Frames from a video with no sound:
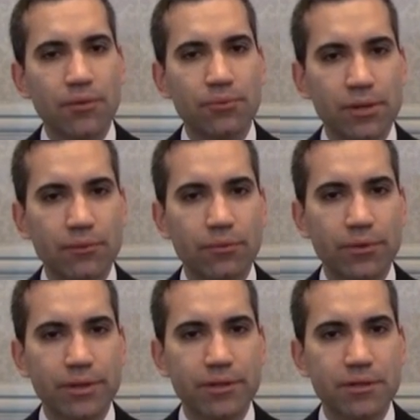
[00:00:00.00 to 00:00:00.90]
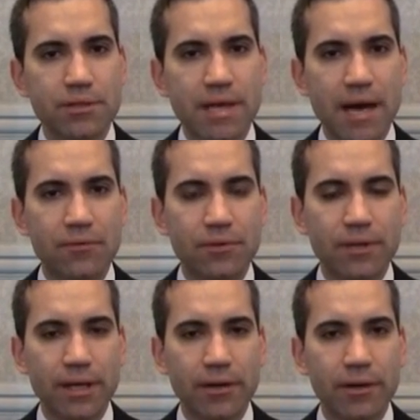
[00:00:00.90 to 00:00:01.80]
3 to 4 years after
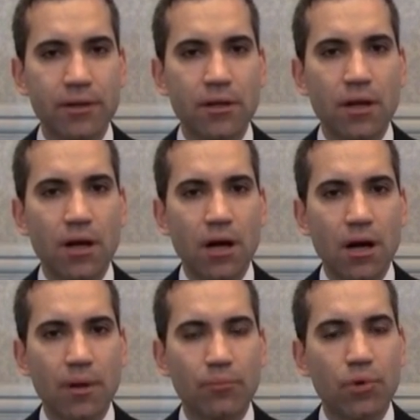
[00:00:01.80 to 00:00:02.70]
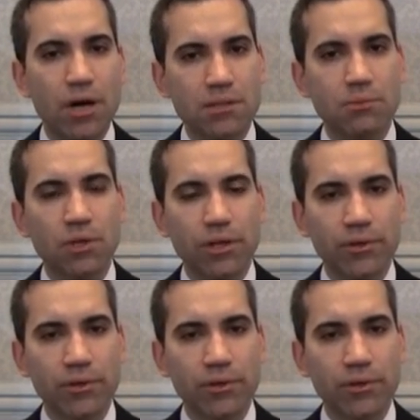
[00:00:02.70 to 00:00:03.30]
their proximal